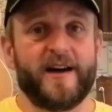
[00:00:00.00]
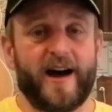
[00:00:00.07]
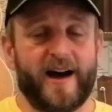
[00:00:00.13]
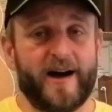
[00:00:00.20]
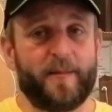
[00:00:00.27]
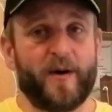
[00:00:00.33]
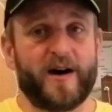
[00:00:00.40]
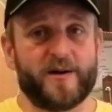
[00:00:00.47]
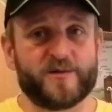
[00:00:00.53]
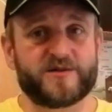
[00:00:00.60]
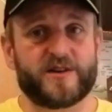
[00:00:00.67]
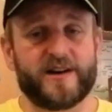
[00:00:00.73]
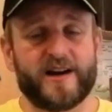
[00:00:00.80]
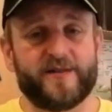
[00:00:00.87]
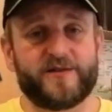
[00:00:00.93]
I
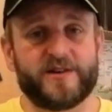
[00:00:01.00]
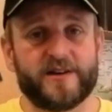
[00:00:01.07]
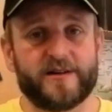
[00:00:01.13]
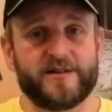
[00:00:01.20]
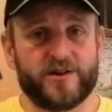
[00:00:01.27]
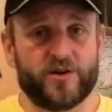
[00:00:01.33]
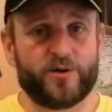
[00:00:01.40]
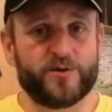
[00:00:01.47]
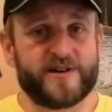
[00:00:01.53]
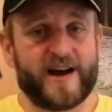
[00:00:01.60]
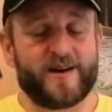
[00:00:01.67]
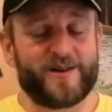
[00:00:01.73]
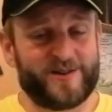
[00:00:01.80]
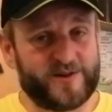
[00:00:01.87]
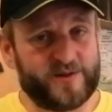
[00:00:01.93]
was going to have to knuckle
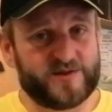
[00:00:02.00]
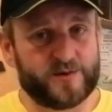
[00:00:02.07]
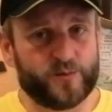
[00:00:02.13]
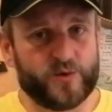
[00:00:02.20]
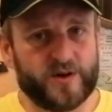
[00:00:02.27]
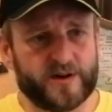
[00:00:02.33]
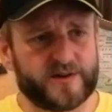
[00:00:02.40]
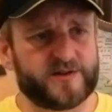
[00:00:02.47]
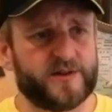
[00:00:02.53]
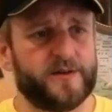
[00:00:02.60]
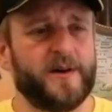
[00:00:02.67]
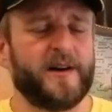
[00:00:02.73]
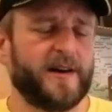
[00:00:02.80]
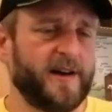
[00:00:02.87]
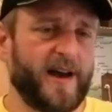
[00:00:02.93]
down and do some work.
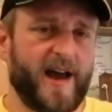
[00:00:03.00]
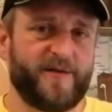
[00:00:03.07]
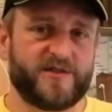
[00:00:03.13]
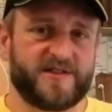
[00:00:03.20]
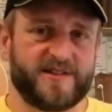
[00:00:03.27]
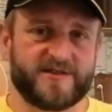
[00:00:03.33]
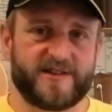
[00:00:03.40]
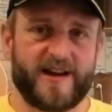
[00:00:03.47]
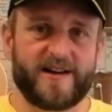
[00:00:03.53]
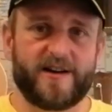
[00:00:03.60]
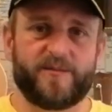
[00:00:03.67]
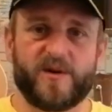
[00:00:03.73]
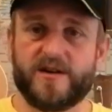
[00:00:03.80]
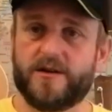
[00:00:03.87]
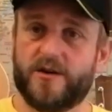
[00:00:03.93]
So ever since then,
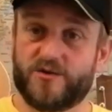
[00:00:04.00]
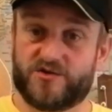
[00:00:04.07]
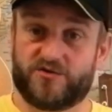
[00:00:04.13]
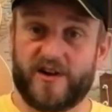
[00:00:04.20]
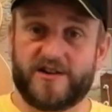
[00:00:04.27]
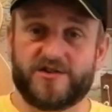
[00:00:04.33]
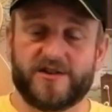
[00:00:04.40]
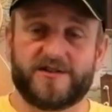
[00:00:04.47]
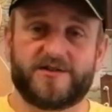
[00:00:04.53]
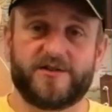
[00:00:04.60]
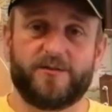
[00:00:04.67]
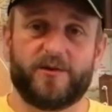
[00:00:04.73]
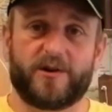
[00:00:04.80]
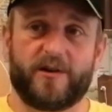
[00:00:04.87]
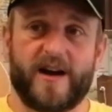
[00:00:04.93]
I've been no stranger
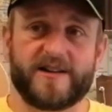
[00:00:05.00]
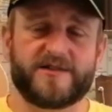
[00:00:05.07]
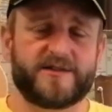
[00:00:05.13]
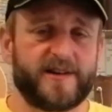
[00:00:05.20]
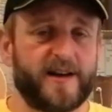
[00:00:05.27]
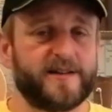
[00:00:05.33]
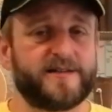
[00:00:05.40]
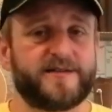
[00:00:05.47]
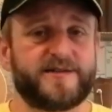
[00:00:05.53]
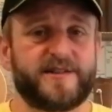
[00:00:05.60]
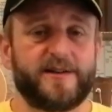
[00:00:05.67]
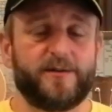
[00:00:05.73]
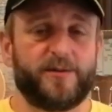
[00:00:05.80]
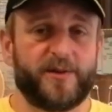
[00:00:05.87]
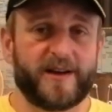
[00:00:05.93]
to regrets and
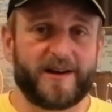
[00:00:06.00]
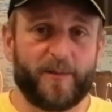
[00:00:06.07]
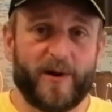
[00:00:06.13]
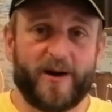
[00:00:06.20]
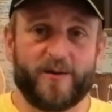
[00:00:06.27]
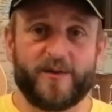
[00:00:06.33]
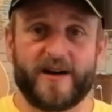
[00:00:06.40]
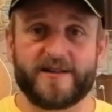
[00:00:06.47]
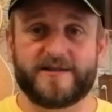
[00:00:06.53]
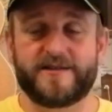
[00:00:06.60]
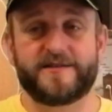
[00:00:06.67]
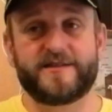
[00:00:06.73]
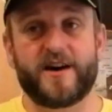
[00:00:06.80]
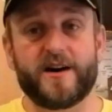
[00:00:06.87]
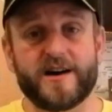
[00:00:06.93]
still think about
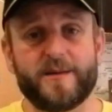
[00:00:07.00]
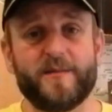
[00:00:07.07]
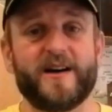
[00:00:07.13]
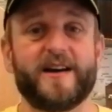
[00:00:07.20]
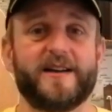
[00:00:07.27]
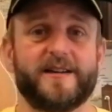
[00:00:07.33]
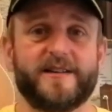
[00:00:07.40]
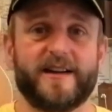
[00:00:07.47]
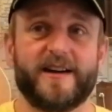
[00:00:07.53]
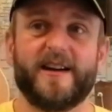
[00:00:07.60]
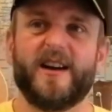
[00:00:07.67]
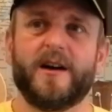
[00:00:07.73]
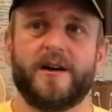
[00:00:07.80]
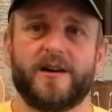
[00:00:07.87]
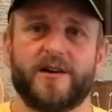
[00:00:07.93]
that time and
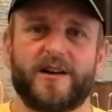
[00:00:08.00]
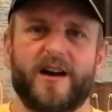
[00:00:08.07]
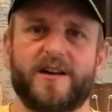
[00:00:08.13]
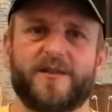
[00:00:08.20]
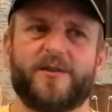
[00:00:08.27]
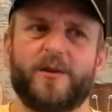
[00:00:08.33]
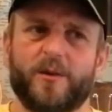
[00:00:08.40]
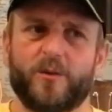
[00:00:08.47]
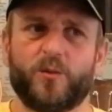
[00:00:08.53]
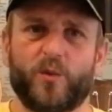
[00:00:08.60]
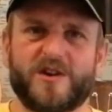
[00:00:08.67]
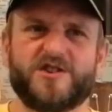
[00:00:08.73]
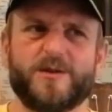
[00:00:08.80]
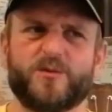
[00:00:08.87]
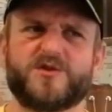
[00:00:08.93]
kind of
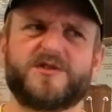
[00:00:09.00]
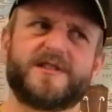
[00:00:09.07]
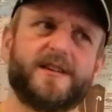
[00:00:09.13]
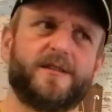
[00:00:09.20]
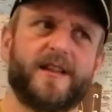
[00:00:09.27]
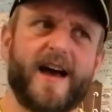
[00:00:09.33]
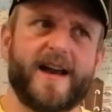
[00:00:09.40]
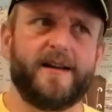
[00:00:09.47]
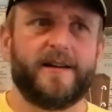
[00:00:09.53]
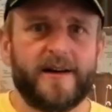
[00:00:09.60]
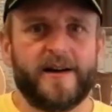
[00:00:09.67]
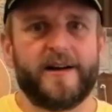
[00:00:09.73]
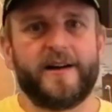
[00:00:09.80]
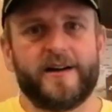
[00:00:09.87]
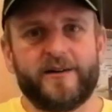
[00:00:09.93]
wish it was still then
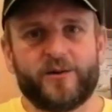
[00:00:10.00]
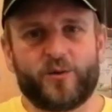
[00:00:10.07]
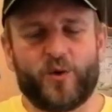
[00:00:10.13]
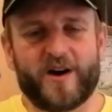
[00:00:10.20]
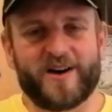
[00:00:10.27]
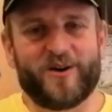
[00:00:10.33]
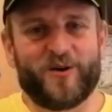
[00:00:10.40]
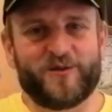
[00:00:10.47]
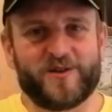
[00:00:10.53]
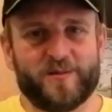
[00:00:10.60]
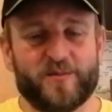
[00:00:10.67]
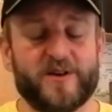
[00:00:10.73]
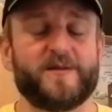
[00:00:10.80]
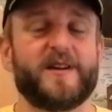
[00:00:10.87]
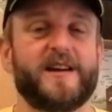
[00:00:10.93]
quite
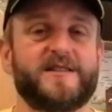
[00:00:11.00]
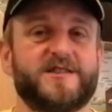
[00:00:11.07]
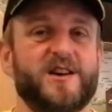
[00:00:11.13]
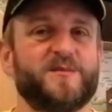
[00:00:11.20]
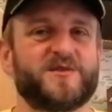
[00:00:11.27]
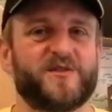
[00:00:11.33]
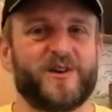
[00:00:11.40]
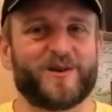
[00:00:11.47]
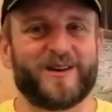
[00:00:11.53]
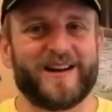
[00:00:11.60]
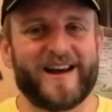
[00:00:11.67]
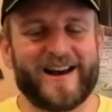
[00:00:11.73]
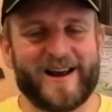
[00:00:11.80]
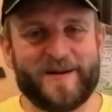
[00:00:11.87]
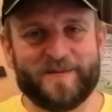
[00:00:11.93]
often. But in terms of
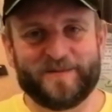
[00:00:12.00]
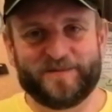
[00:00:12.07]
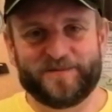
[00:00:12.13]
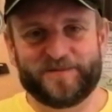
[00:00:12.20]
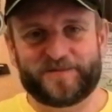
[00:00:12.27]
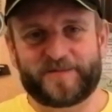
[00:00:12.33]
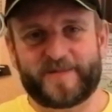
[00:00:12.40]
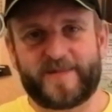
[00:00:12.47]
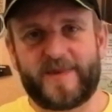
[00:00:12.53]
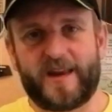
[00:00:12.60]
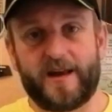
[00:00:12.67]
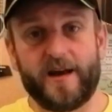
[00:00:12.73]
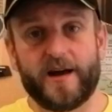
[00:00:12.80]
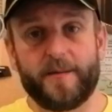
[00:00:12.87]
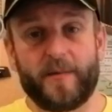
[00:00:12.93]
ukulele,
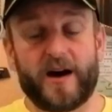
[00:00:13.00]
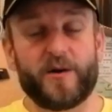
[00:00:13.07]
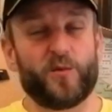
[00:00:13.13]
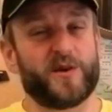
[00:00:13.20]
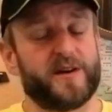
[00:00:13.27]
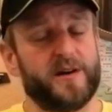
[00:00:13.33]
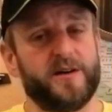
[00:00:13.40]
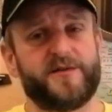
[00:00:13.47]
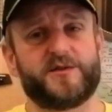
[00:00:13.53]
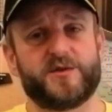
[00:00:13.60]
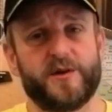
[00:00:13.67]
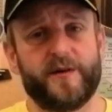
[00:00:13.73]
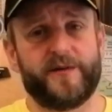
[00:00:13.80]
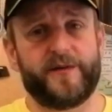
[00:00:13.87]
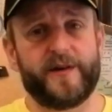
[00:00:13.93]
I would love
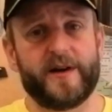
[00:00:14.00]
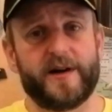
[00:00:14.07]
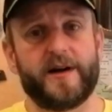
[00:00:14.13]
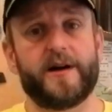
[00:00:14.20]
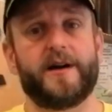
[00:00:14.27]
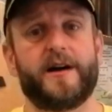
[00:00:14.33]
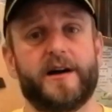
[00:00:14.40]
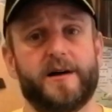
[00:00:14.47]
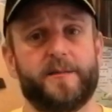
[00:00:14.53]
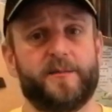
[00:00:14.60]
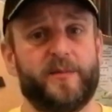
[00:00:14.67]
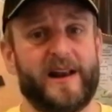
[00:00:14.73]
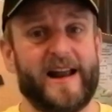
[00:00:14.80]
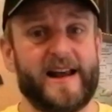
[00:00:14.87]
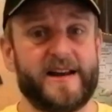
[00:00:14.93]
to have
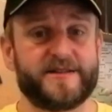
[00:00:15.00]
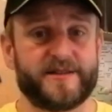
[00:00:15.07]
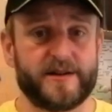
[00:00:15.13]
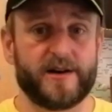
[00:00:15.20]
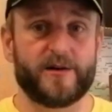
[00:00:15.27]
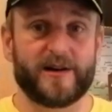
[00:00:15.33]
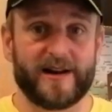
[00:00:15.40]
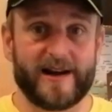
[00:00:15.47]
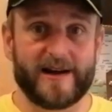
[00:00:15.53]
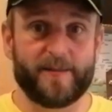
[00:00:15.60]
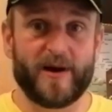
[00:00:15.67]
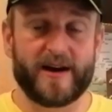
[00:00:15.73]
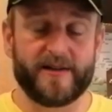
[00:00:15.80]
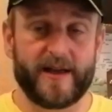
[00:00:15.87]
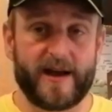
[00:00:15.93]
played the
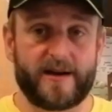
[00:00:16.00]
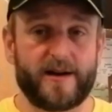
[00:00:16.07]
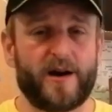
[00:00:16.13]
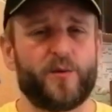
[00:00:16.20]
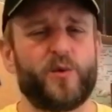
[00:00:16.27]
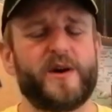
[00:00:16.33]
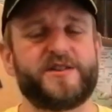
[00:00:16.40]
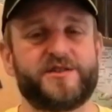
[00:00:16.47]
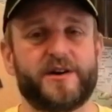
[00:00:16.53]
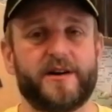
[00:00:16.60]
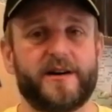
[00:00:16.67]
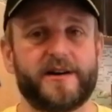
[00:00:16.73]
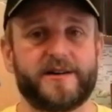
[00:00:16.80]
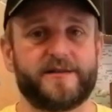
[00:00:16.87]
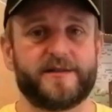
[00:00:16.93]
ukulele back then. I wish
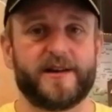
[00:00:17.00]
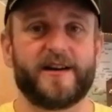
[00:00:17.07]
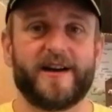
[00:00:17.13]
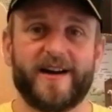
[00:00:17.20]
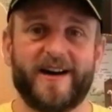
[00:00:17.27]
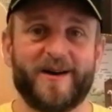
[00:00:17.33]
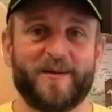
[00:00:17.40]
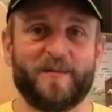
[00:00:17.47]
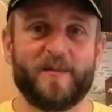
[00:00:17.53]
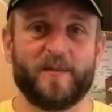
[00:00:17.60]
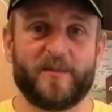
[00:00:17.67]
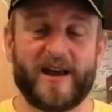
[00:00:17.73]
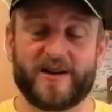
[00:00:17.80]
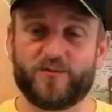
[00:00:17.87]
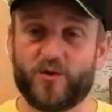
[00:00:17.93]
I'd
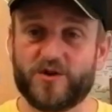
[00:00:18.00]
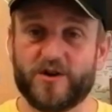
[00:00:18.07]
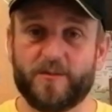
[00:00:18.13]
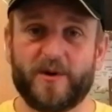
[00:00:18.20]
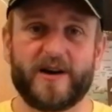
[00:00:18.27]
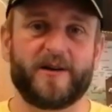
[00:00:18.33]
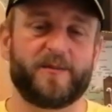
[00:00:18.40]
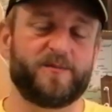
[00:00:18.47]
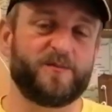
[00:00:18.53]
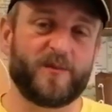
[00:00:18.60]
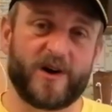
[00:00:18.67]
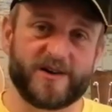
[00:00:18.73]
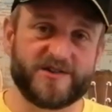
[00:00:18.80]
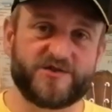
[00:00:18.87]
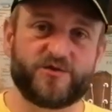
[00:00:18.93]
picked one up.
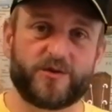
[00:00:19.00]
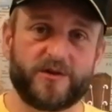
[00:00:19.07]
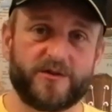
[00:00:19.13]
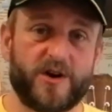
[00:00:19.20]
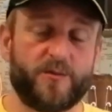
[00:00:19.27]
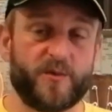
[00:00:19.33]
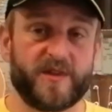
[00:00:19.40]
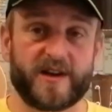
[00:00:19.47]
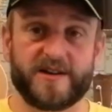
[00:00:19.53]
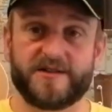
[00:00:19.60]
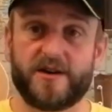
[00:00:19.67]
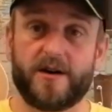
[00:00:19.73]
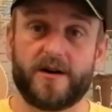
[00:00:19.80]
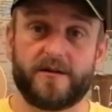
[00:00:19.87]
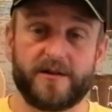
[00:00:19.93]
I struggled along with the
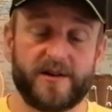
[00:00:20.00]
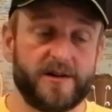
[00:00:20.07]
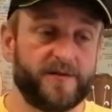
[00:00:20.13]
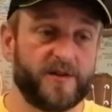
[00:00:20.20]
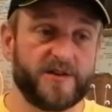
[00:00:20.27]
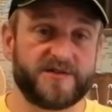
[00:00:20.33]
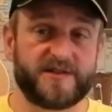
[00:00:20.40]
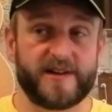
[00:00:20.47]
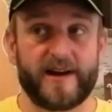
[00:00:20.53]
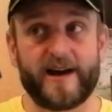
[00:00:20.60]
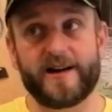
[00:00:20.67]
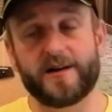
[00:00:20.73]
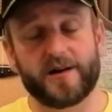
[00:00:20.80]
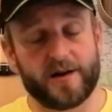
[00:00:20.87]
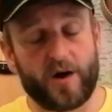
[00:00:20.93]
guitar at university
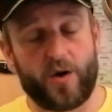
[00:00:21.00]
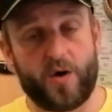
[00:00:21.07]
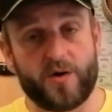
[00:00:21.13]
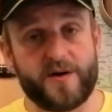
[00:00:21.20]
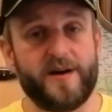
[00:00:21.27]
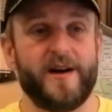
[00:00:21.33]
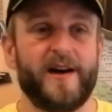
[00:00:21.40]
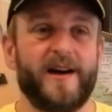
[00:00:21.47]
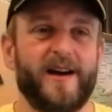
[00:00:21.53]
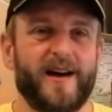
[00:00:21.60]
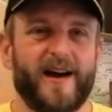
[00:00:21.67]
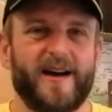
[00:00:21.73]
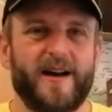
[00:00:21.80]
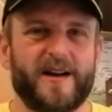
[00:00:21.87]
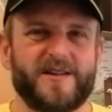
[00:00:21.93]
and
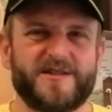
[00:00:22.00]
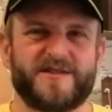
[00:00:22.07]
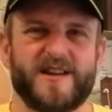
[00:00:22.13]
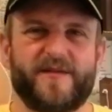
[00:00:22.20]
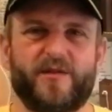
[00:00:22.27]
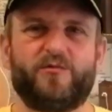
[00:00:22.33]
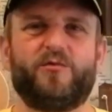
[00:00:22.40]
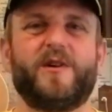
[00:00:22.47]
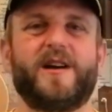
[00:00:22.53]
just never